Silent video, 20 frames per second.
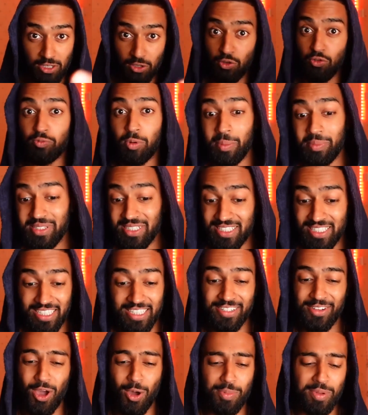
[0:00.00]
that you've probably
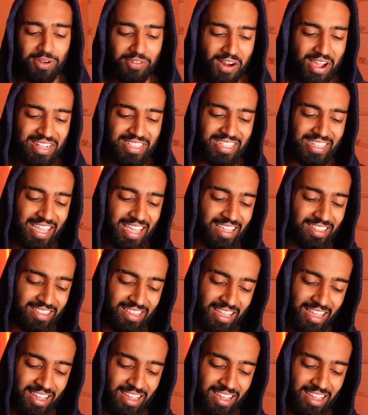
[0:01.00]
seen, copywriting.